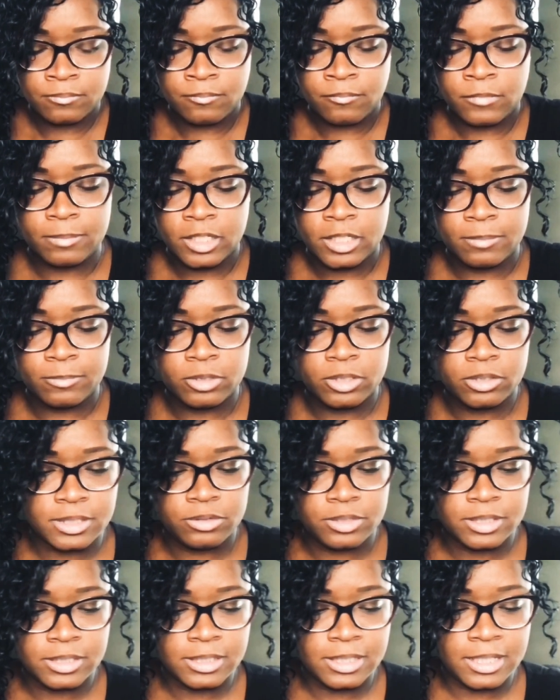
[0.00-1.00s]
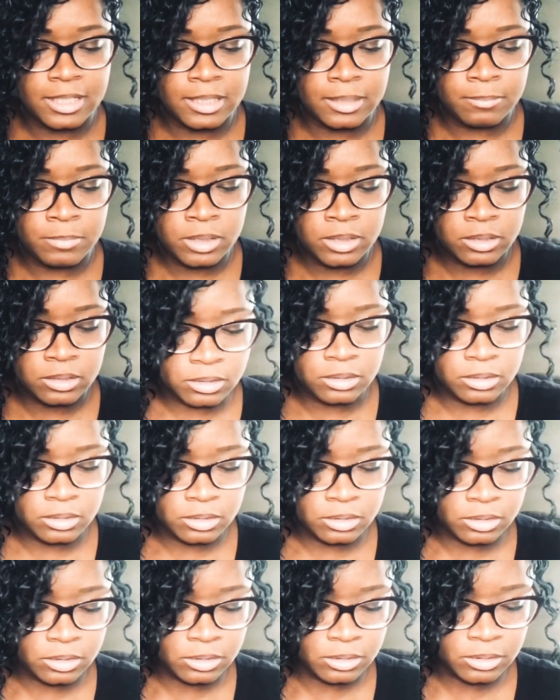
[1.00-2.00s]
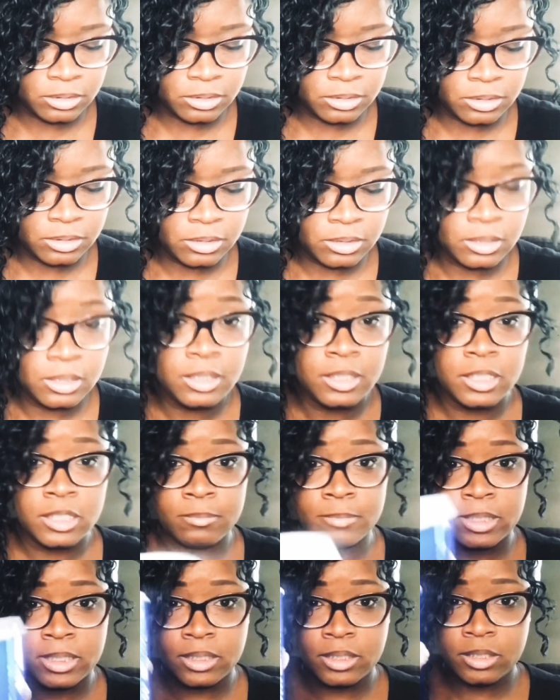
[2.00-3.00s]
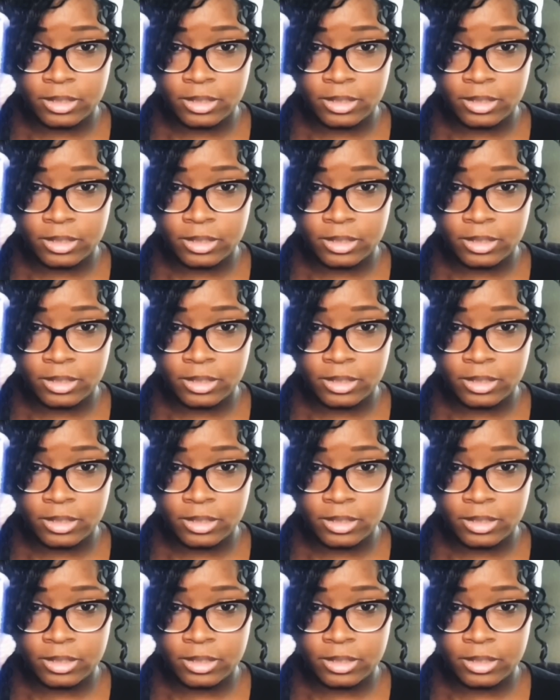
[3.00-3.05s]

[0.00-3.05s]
I'm gonna do the same in my other